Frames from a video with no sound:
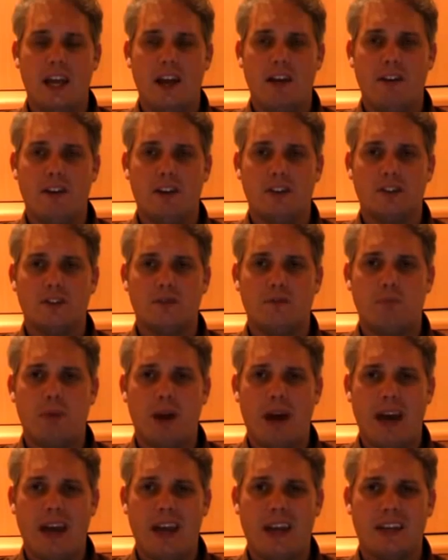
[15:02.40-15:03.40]
areas of
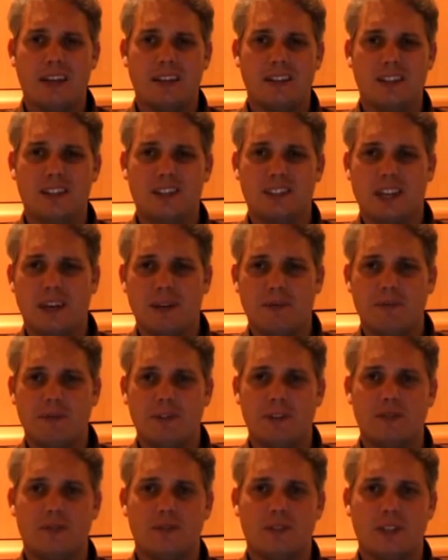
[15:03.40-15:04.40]
pain,
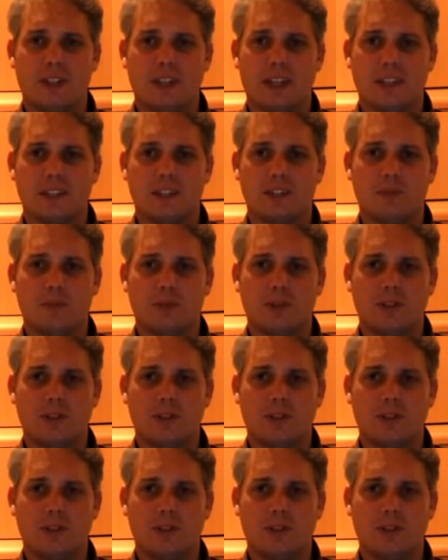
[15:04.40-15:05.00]
discomfort for the customer.